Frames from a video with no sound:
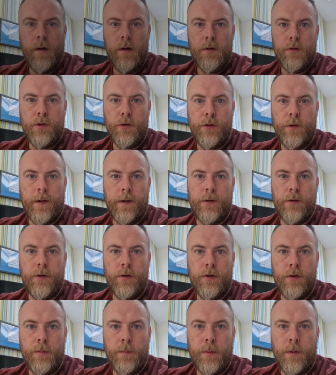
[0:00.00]
So section
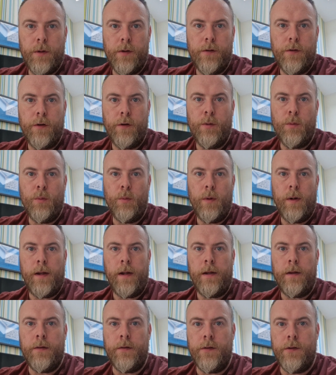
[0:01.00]
2.2
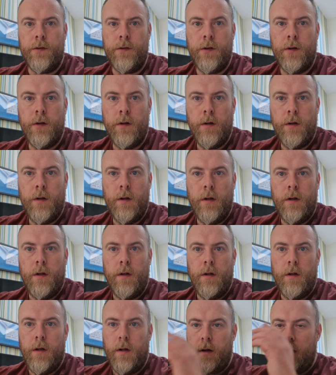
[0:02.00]
is
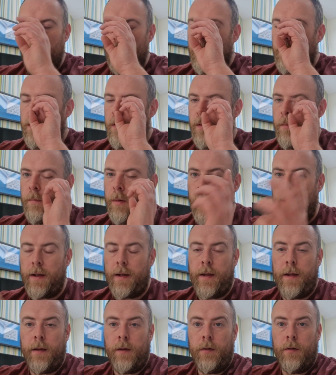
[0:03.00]
Black
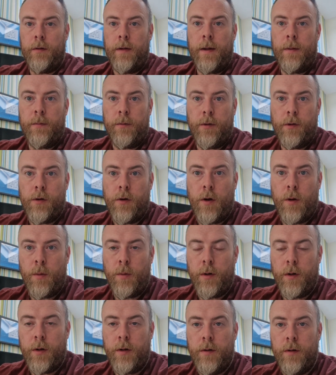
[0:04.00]
Hill down to
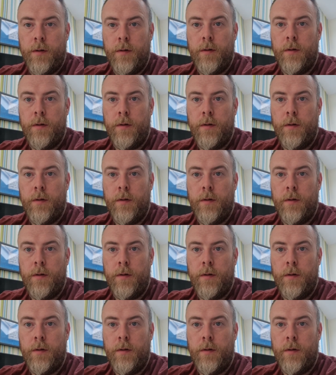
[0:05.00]
Crowden.